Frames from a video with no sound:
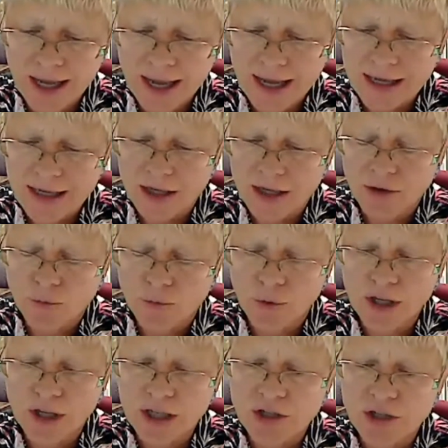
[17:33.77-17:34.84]
and
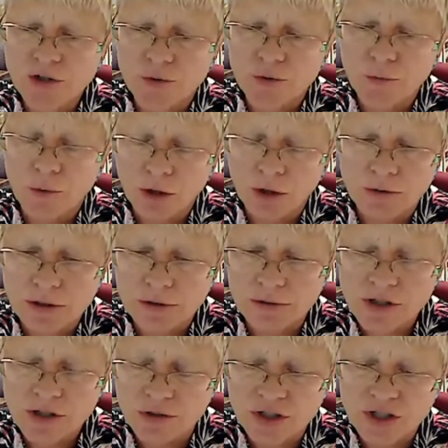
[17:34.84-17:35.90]
we need to work with
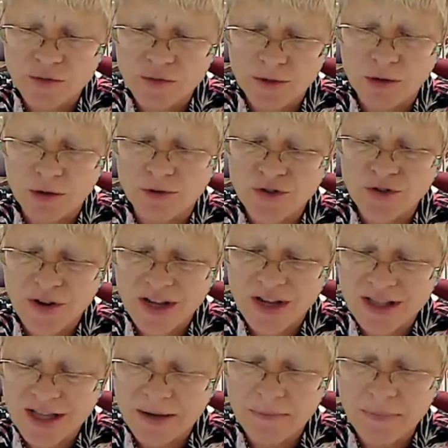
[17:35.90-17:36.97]
those students. We don't
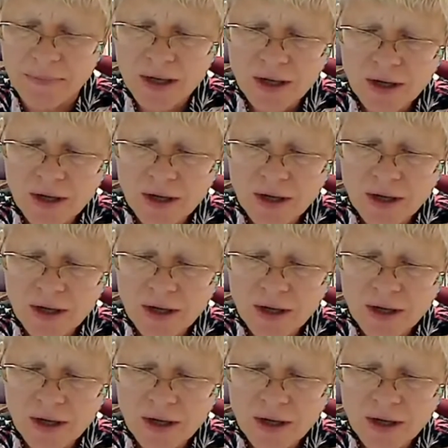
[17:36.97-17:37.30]
train them.